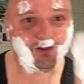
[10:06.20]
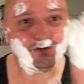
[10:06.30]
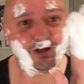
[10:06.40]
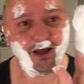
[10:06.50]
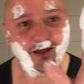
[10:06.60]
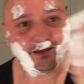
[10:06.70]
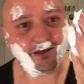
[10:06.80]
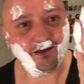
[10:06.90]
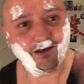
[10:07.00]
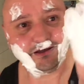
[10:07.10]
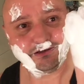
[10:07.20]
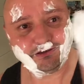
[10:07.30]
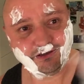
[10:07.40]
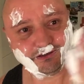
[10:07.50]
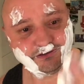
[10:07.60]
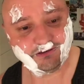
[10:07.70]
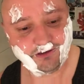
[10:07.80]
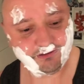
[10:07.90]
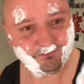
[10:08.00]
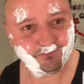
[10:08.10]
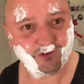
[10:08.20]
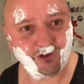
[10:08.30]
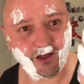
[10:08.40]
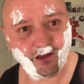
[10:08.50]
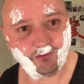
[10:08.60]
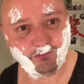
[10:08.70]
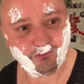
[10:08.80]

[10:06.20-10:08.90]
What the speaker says: I don't like this. It's like a